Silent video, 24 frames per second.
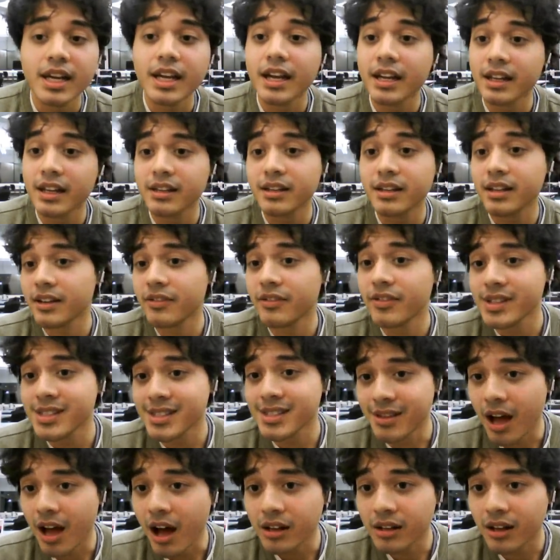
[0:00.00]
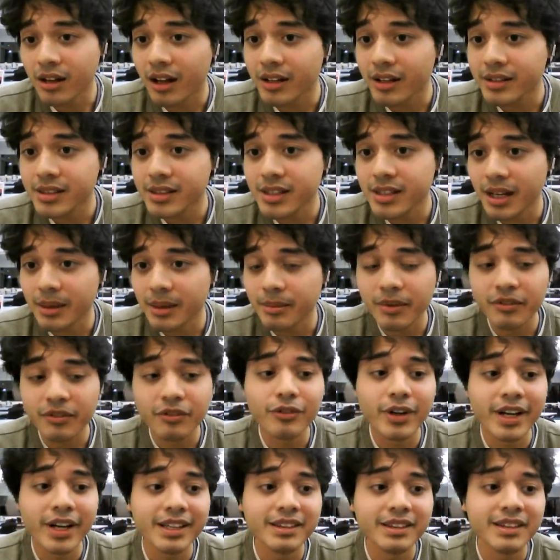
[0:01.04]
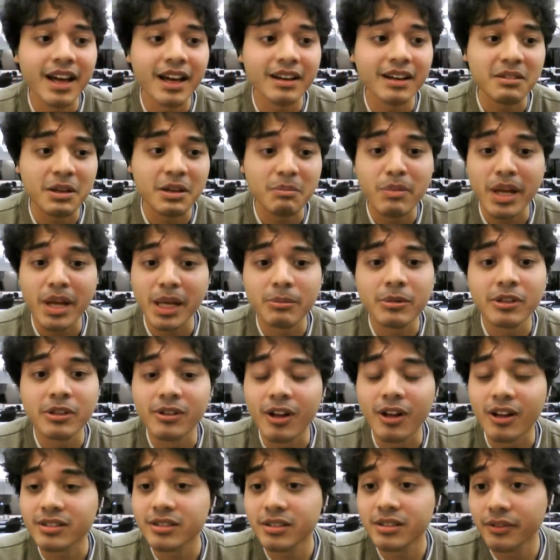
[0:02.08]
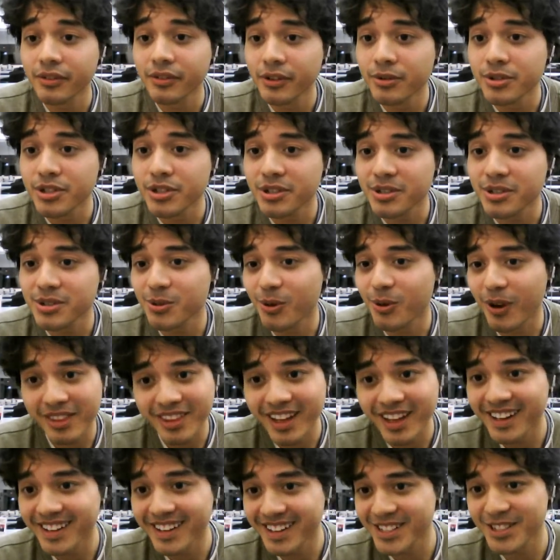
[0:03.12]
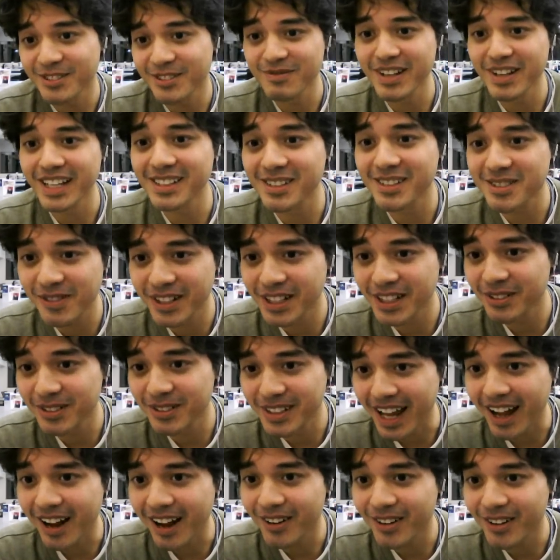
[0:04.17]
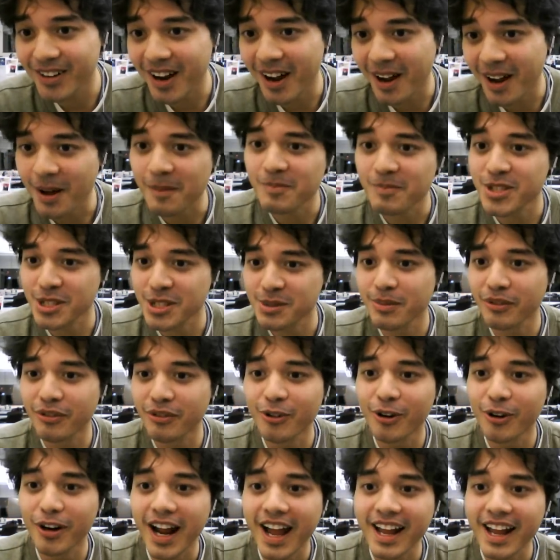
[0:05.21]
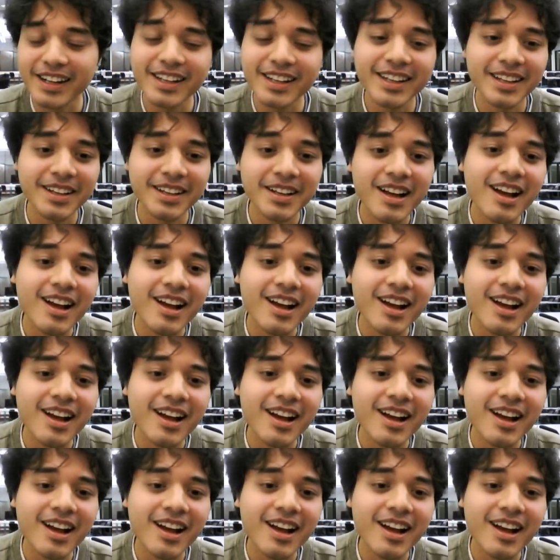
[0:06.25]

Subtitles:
And if it's not lost, I'm afraid that it may be lost in the future, so I thought I should make this video now, just beforehand.